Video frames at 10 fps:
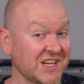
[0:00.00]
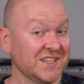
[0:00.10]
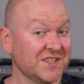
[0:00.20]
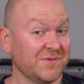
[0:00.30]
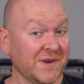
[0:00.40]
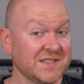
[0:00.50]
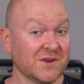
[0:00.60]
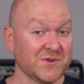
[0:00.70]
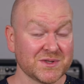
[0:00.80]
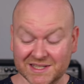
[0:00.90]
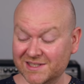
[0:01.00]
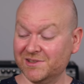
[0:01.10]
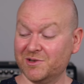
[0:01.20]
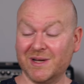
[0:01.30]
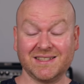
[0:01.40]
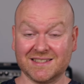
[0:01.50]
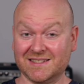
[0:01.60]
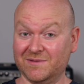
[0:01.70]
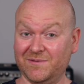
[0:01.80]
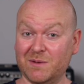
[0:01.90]
change the phase of your signal, the red
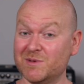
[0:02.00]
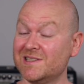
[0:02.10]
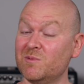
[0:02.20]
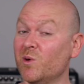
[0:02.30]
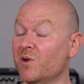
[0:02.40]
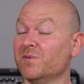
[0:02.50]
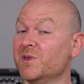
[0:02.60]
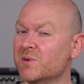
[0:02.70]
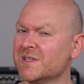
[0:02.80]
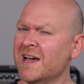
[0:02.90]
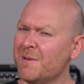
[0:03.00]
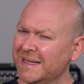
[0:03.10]
is famously one of those,